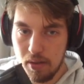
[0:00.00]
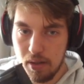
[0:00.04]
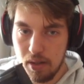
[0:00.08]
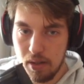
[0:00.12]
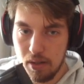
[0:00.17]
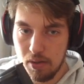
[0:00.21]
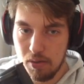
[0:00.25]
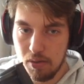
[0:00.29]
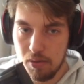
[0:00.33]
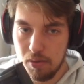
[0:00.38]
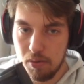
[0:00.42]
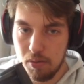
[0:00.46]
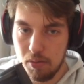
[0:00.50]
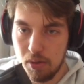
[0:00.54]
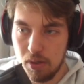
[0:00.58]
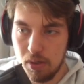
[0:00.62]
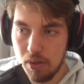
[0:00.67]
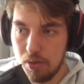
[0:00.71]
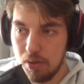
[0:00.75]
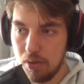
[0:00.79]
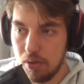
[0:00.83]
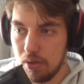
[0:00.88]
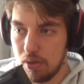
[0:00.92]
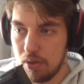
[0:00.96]
And what I'll
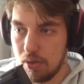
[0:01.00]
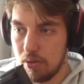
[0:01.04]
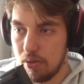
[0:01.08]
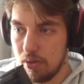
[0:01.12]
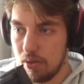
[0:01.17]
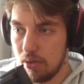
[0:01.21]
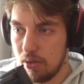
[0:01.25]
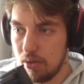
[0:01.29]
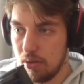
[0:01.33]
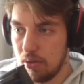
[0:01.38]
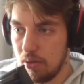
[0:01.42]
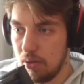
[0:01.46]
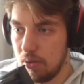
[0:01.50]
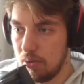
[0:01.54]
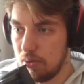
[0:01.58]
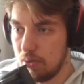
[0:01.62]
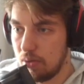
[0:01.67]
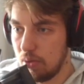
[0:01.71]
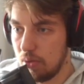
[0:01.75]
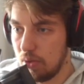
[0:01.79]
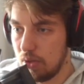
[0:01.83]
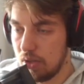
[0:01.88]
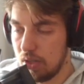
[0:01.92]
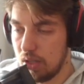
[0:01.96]
do is, of
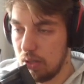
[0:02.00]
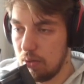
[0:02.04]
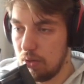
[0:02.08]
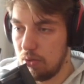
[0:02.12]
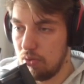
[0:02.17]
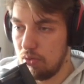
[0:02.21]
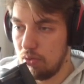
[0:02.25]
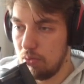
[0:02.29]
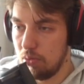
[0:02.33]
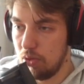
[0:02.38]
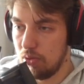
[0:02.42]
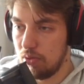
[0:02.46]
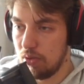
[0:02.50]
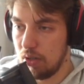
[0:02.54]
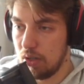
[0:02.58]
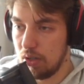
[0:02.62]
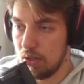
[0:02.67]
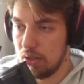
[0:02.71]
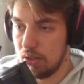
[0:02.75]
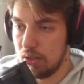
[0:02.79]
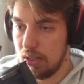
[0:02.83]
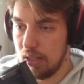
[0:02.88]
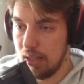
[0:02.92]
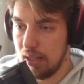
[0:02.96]
course, I will remove
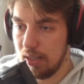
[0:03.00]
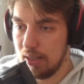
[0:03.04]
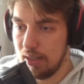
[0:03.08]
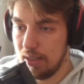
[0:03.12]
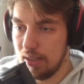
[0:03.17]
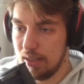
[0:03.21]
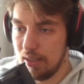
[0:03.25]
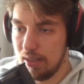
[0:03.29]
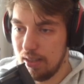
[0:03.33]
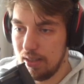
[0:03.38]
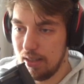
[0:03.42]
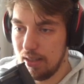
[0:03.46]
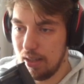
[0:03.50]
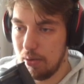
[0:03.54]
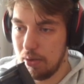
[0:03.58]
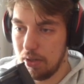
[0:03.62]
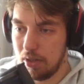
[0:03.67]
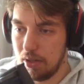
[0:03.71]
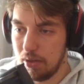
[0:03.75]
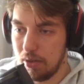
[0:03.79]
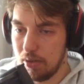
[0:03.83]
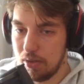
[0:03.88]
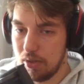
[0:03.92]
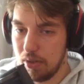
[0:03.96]
RTL. There we
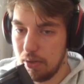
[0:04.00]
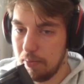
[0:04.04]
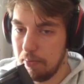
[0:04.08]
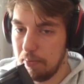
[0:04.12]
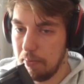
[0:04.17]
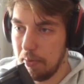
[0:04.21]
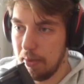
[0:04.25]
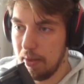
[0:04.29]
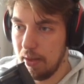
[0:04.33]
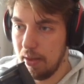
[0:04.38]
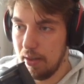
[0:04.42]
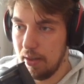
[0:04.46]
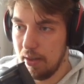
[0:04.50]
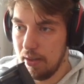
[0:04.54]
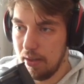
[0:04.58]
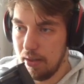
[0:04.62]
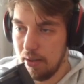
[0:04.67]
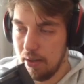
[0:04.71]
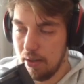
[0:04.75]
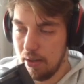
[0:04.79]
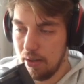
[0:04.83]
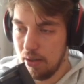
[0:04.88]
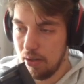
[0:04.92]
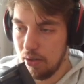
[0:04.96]
go. So
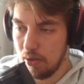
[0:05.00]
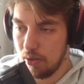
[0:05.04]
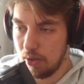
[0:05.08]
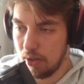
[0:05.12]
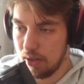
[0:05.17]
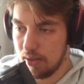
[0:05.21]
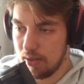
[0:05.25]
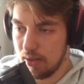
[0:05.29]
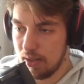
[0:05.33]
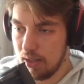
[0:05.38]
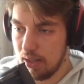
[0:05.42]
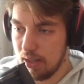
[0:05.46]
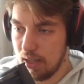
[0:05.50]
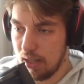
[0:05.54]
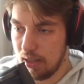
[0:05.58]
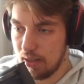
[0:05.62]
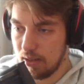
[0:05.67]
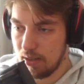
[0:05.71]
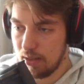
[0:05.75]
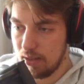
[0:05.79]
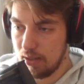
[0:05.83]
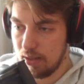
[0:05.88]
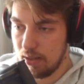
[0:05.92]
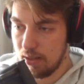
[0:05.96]
you can see
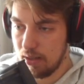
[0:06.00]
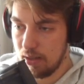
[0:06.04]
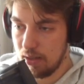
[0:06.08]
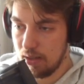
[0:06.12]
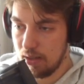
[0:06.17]
that